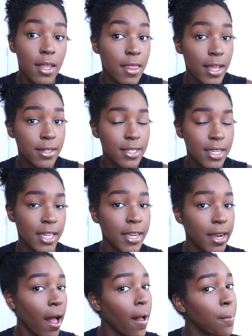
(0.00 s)
Then to
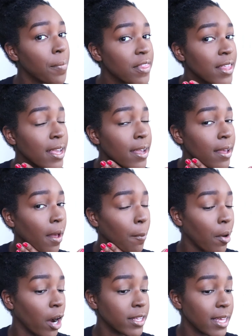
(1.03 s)
clean up the
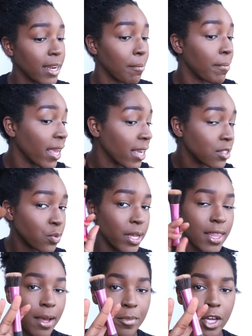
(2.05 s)
part that I baked
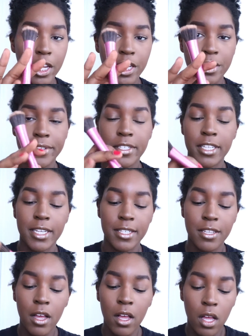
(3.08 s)
with, I'm going to use
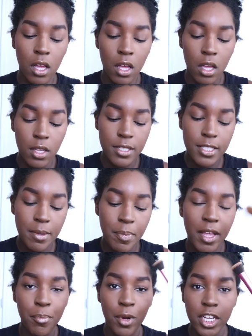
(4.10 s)
this
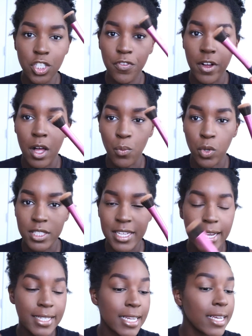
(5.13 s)
stippling brush from Real
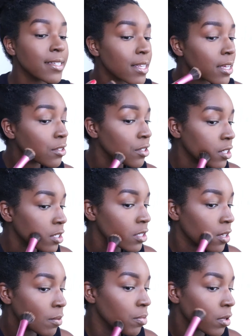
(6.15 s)
Techniques and just
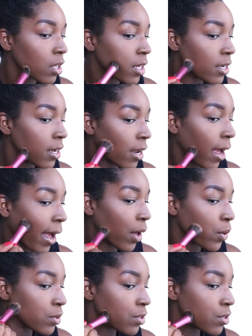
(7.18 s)
blend it out.